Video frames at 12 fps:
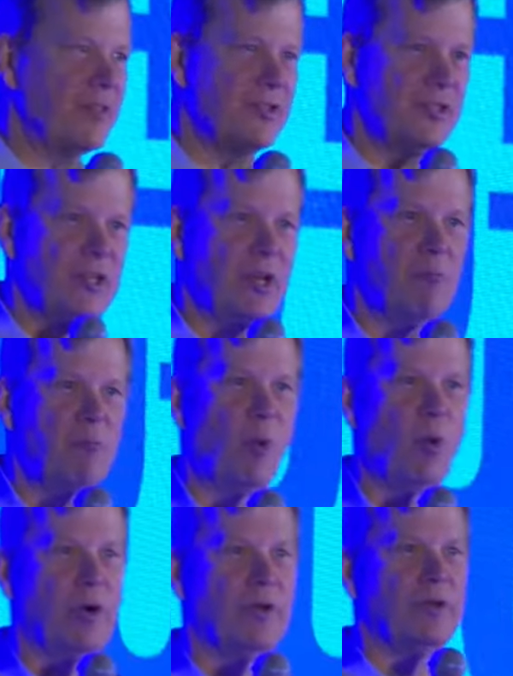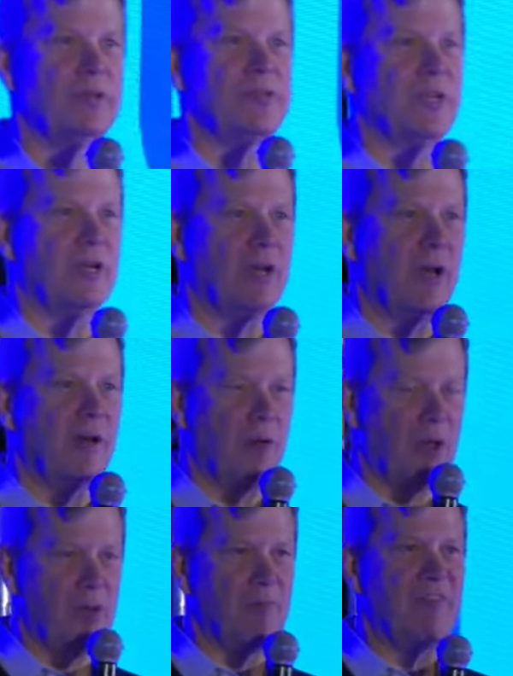this is an important, uh,
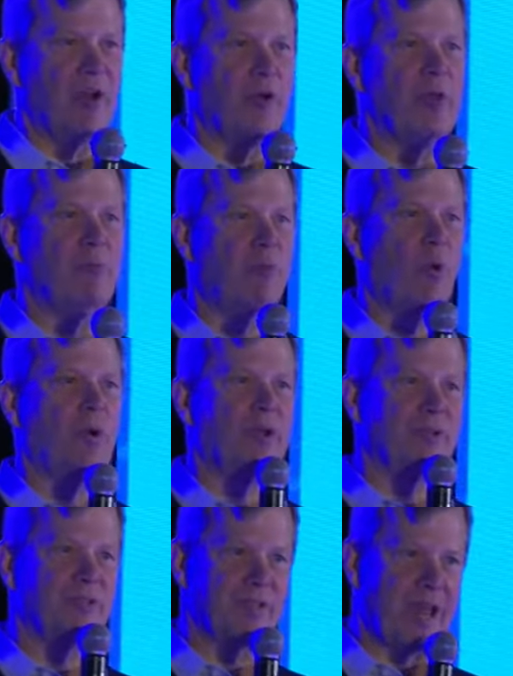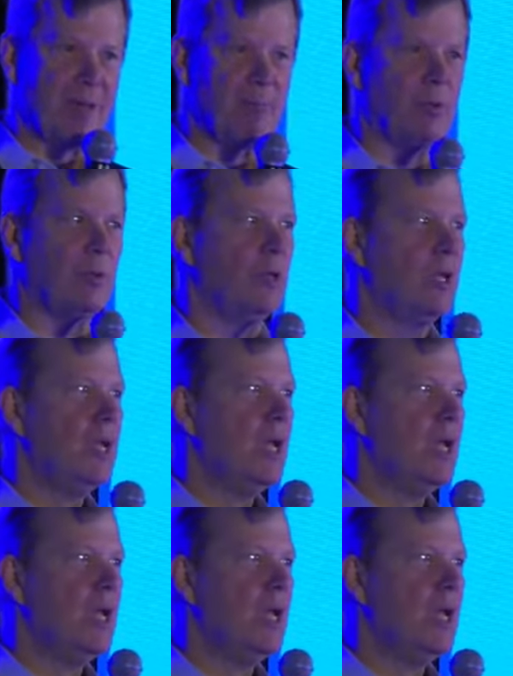a, a very important example